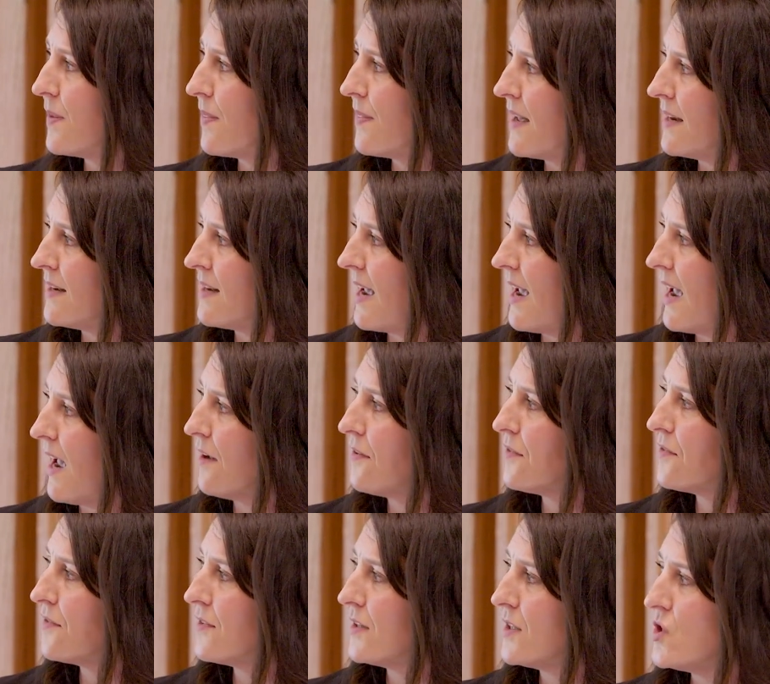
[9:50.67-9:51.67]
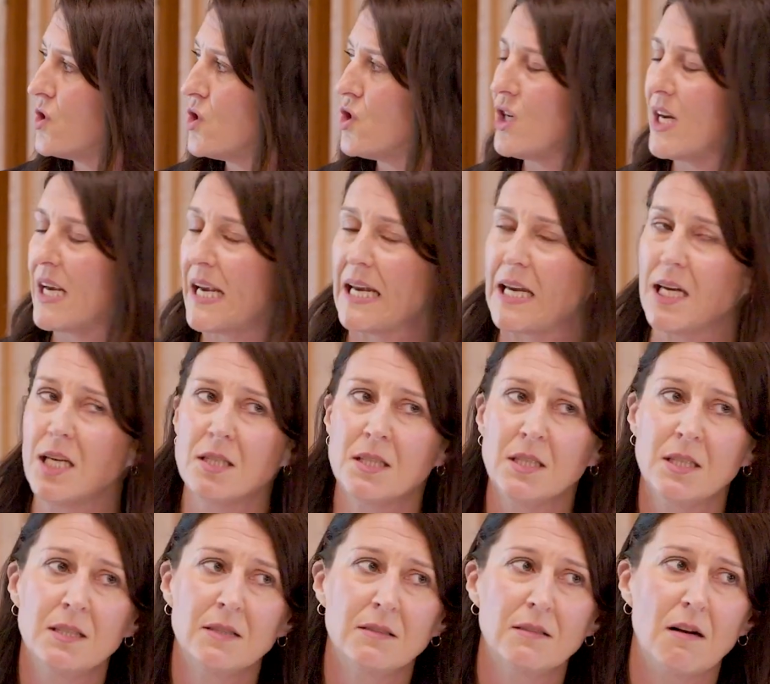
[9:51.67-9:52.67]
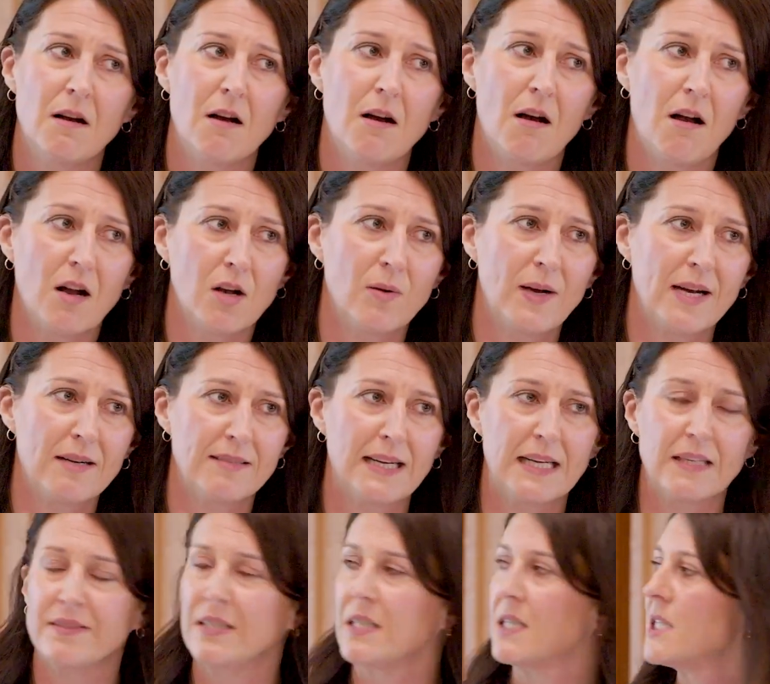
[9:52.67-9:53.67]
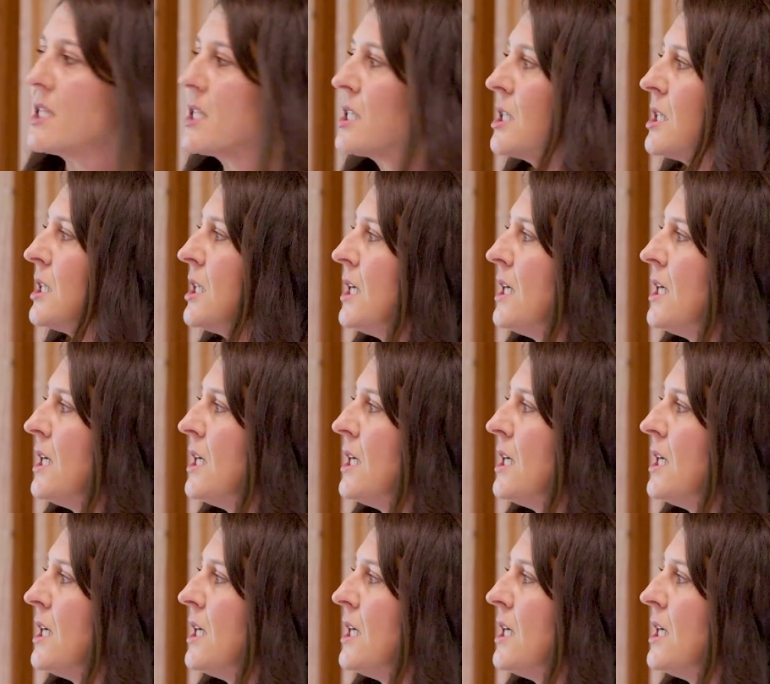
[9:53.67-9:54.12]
But then F and G are quite relevant.